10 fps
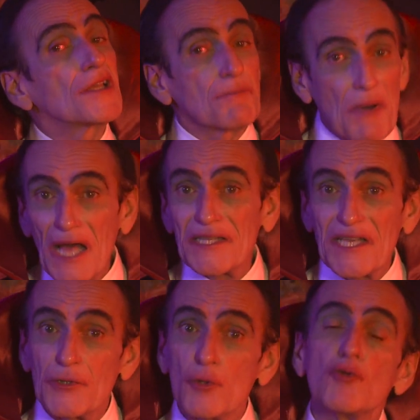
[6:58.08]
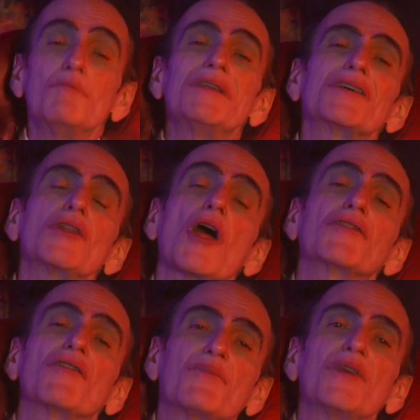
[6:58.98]
as bartender, you meet a
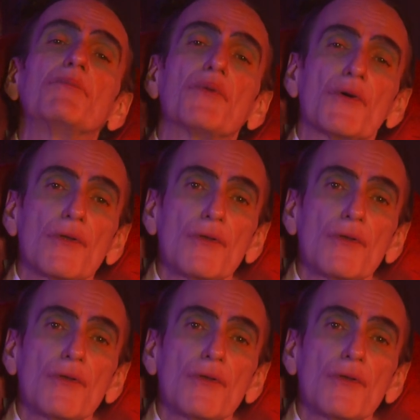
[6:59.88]
lot of people,